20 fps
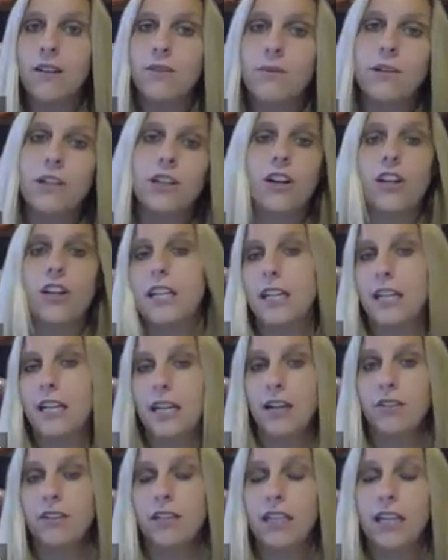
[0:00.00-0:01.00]
regarding
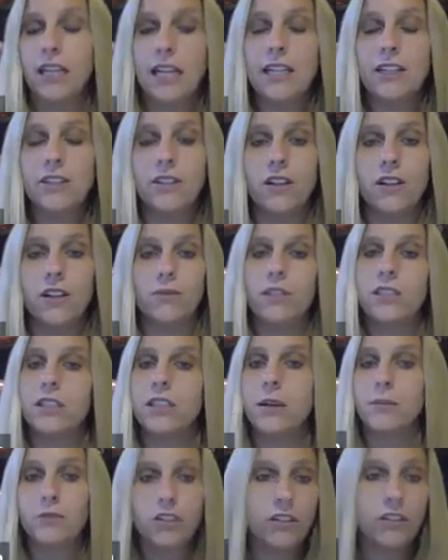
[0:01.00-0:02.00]
how to handle
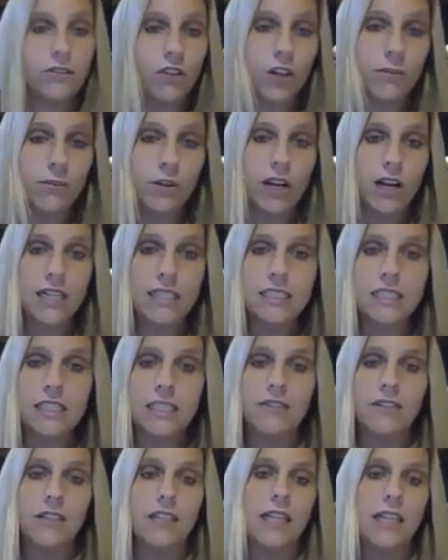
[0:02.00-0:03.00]
resumption of normal
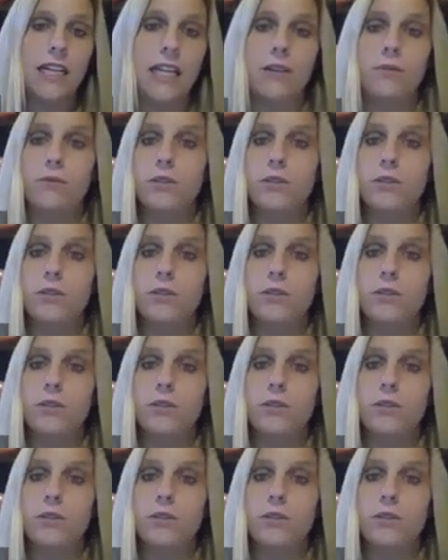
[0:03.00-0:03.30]
activity,